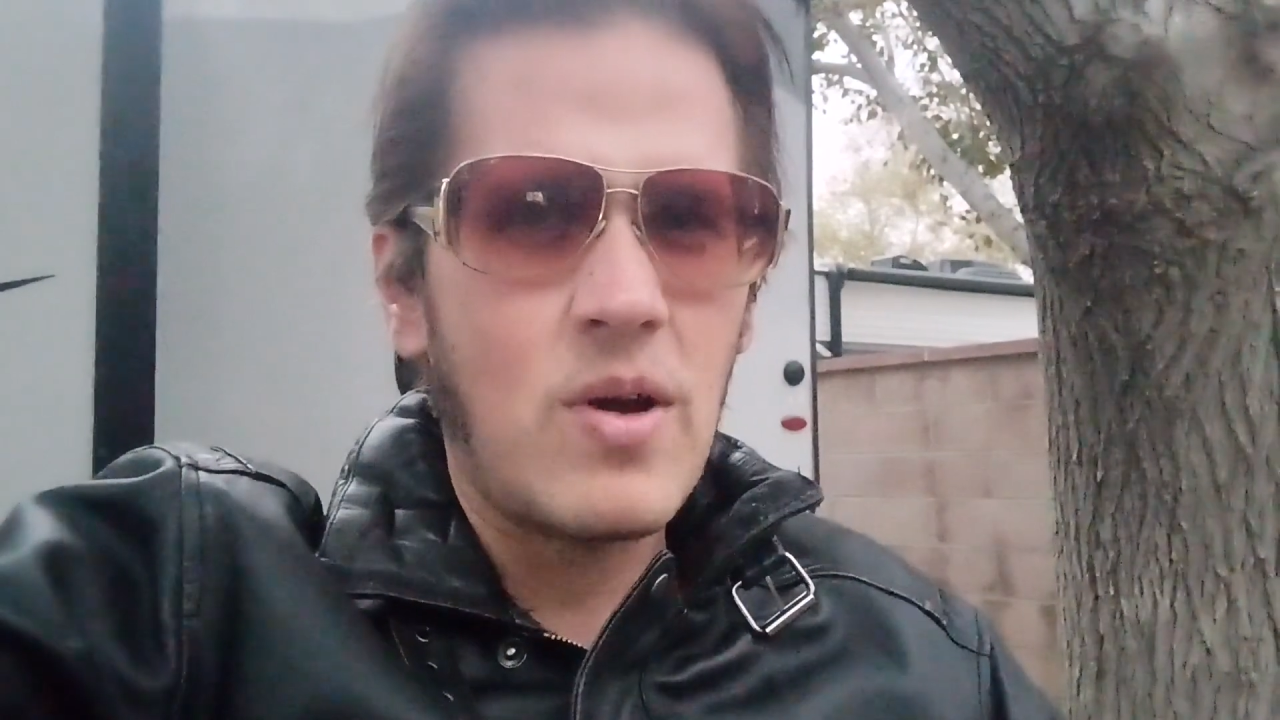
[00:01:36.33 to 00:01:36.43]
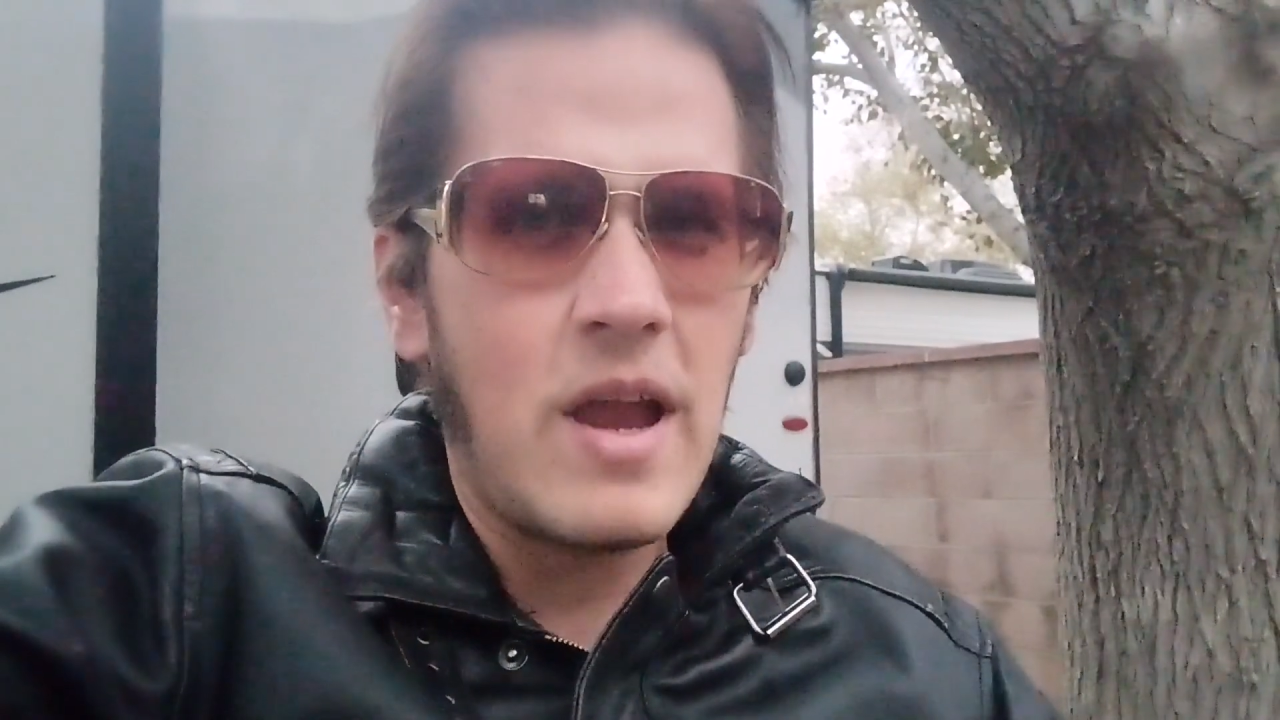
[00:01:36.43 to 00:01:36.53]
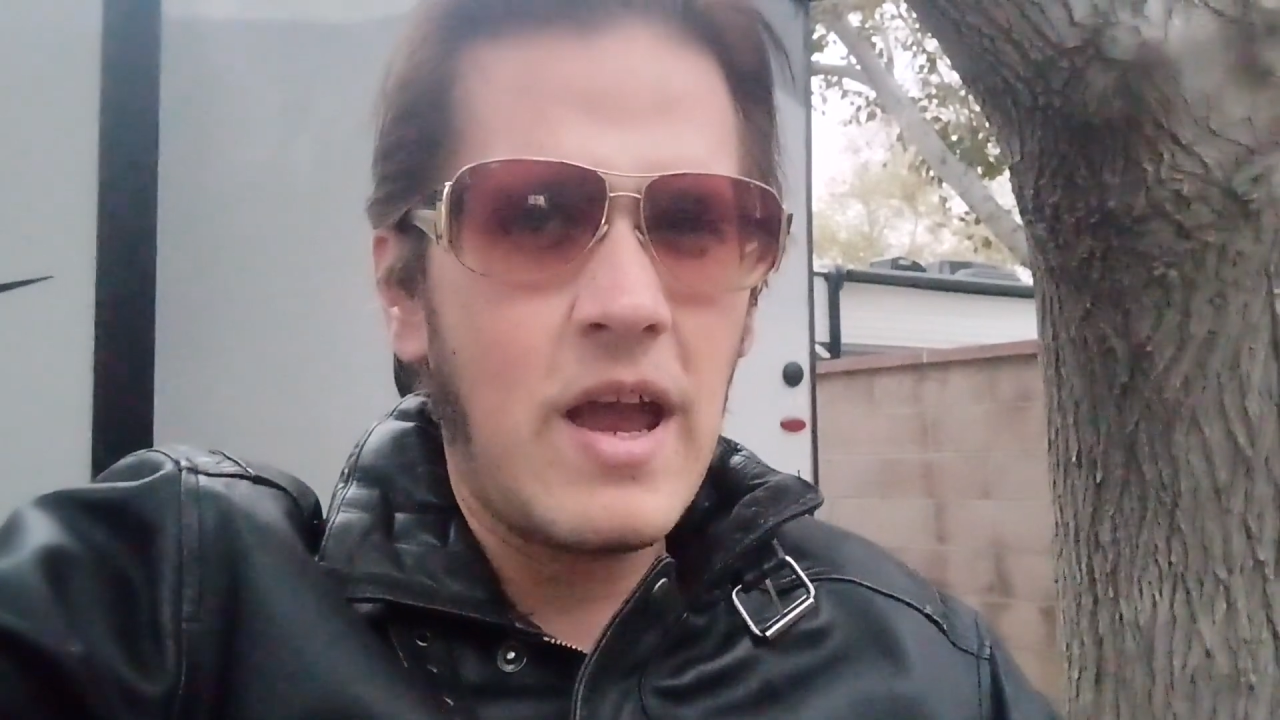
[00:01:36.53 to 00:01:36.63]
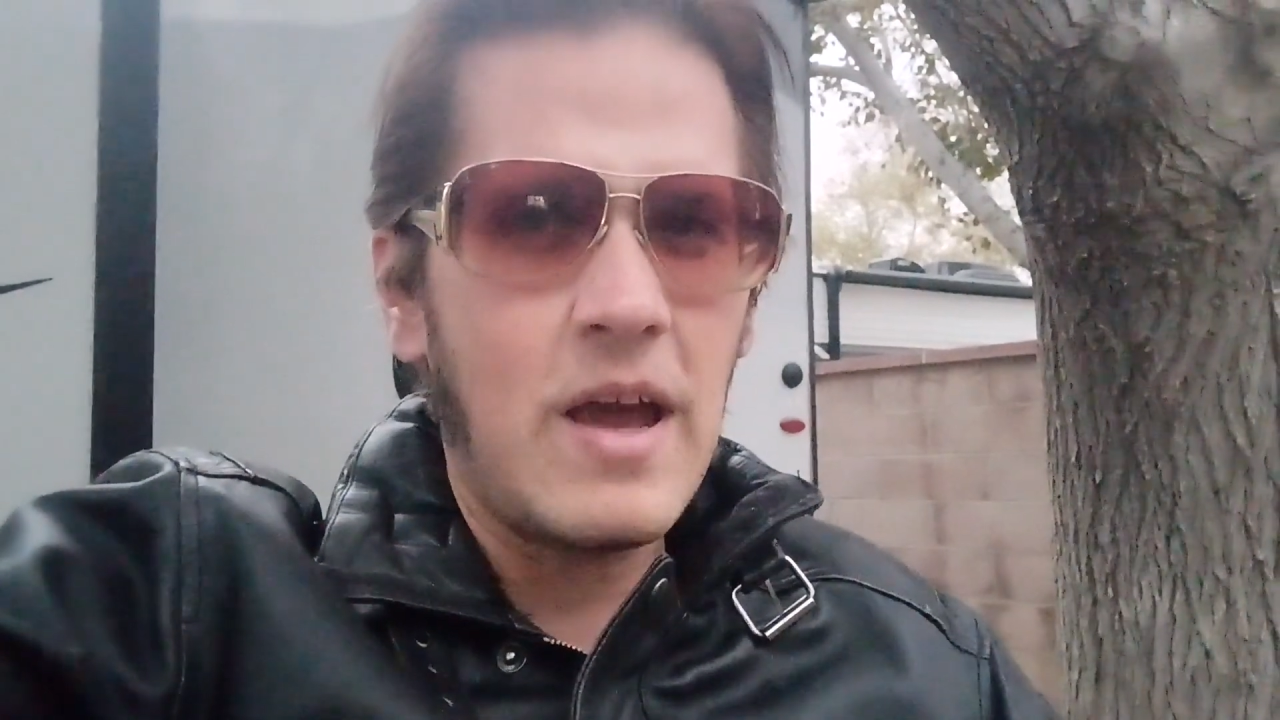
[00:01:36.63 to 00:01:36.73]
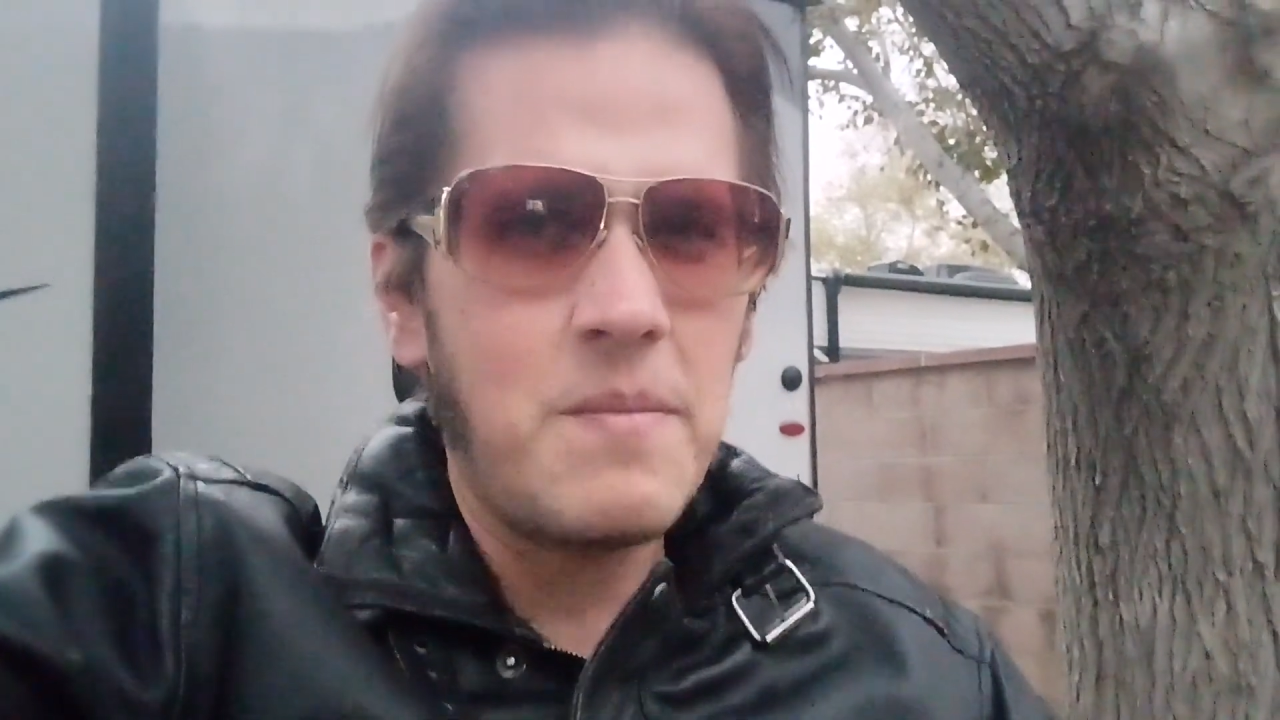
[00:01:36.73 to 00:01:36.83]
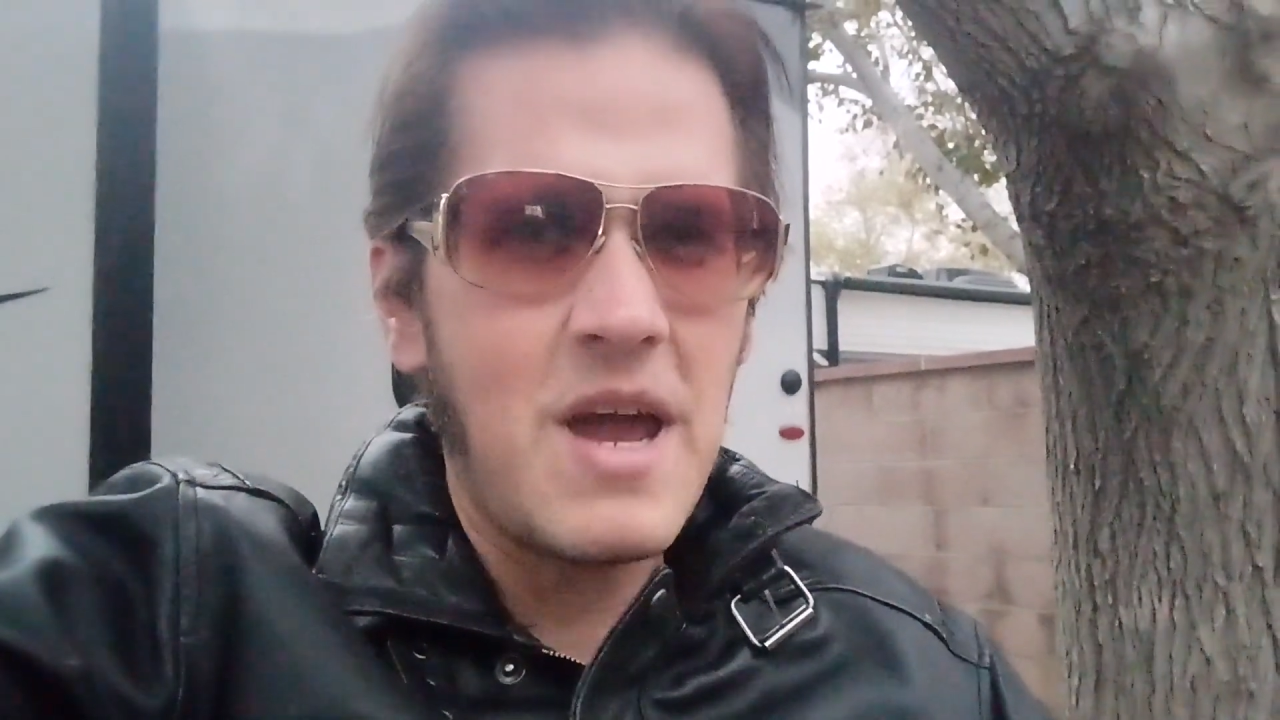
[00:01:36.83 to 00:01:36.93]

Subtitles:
and